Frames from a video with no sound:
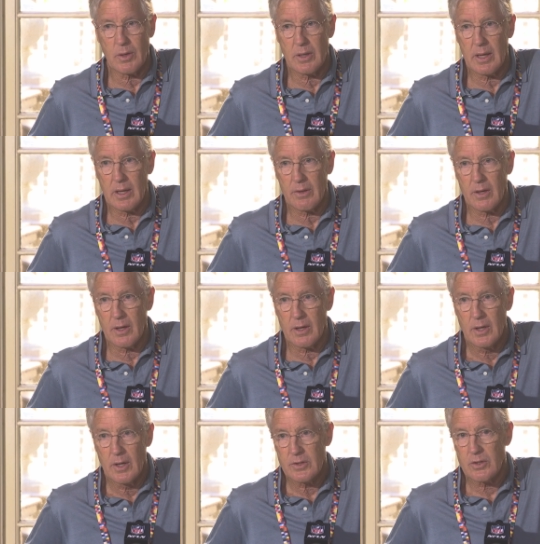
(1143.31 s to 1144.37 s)
And, and uh,
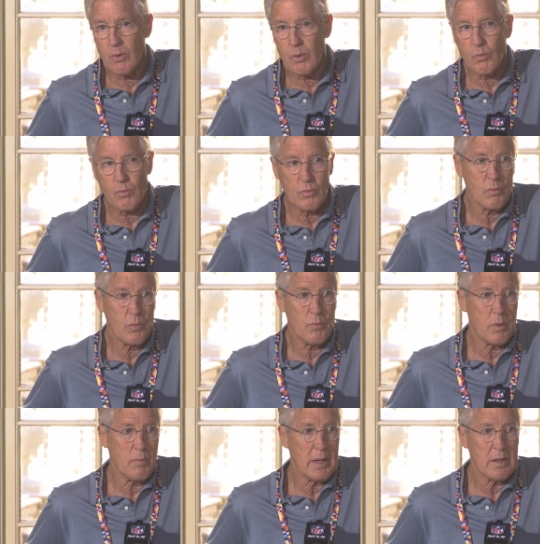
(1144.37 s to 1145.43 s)
so when when
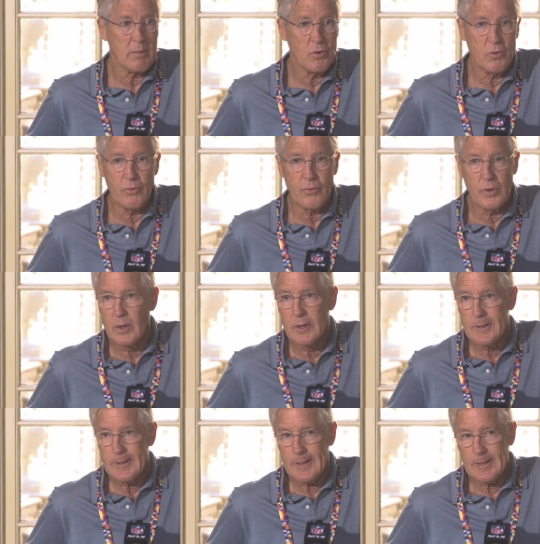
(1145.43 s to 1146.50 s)
we made the move,
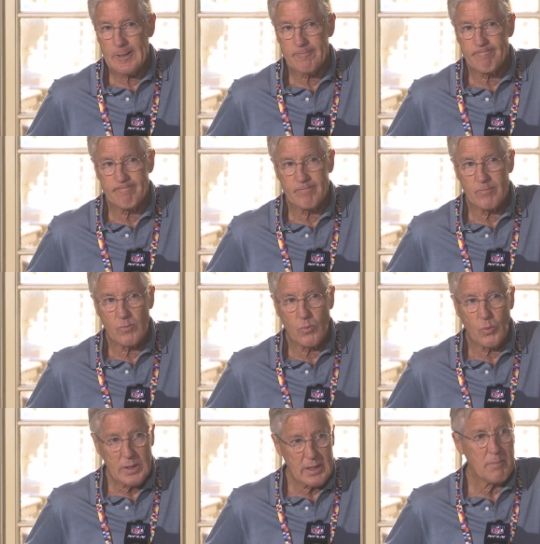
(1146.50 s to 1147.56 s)
um,
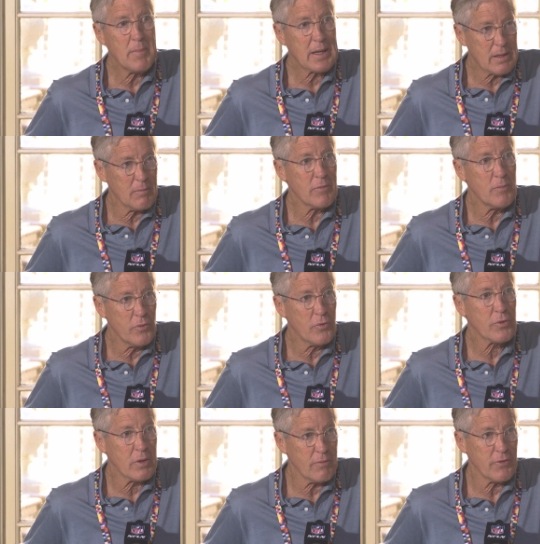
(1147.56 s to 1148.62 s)
we did make the, the, move
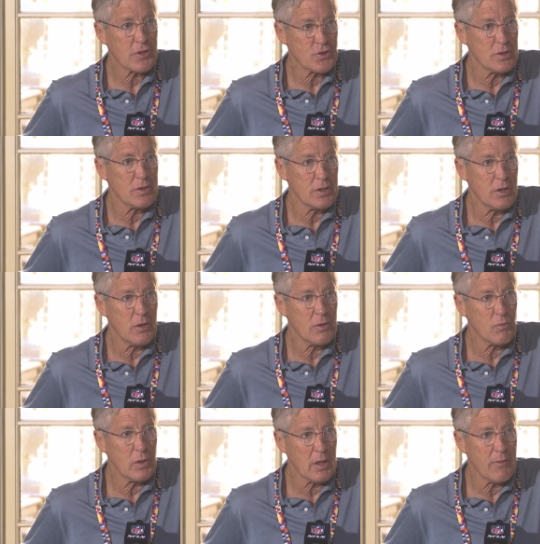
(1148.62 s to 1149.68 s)
with conviction, you know,
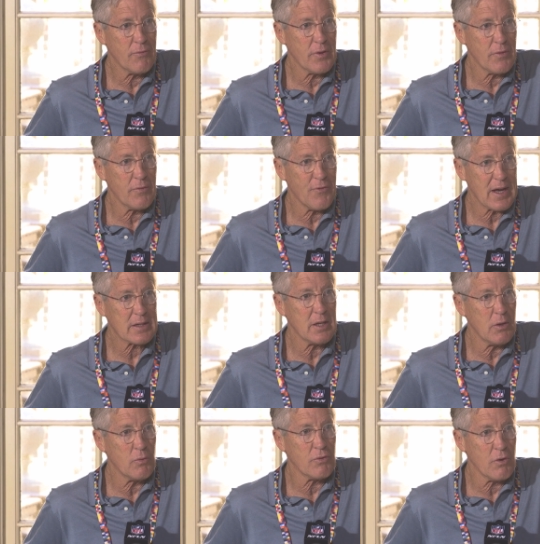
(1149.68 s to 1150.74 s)
and we loved the fact
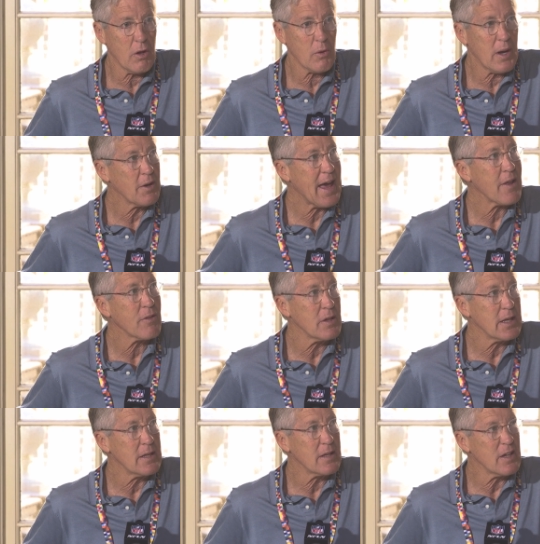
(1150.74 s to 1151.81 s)
that he was an all-around
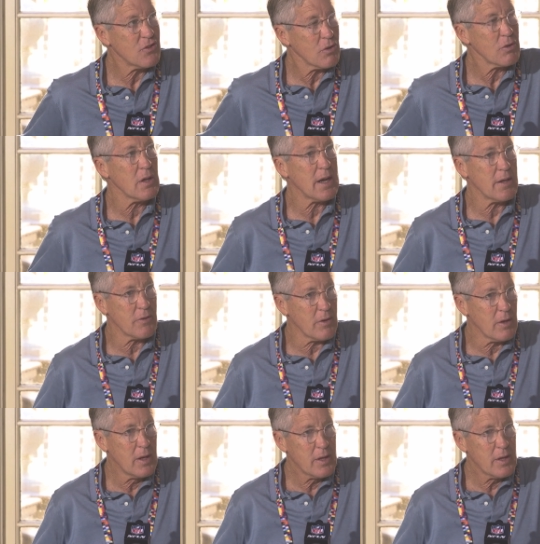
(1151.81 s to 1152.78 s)
athlete and he showed a lot of the,